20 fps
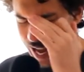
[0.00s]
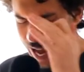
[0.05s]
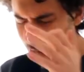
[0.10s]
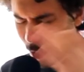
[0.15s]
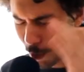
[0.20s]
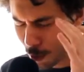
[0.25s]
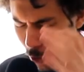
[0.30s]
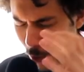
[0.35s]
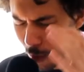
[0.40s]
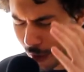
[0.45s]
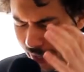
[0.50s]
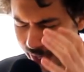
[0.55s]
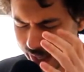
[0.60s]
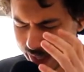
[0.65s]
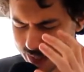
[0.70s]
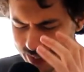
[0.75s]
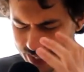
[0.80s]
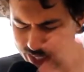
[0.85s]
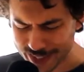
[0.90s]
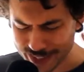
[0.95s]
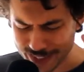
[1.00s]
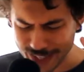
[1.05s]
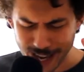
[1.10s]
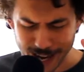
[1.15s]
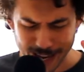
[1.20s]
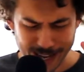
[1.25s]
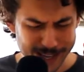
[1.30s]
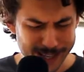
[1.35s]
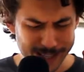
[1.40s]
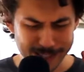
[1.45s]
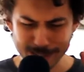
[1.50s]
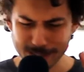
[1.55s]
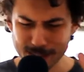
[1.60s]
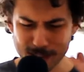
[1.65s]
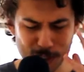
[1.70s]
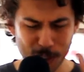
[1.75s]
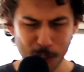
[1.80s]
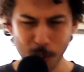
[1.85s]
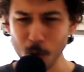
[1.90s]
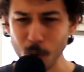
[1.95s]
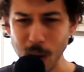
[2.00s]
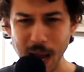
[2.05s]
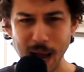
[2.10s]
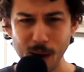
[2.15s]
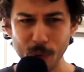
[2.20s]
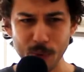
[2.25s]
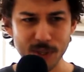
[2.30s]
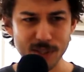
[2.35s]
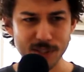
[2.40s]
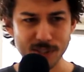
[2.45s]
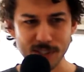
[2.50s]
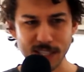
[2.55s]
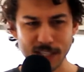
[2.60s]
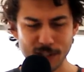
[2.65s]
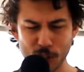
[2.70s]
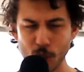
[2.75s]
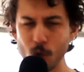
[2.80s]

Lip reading: how long it is. It's like 2 hours. It's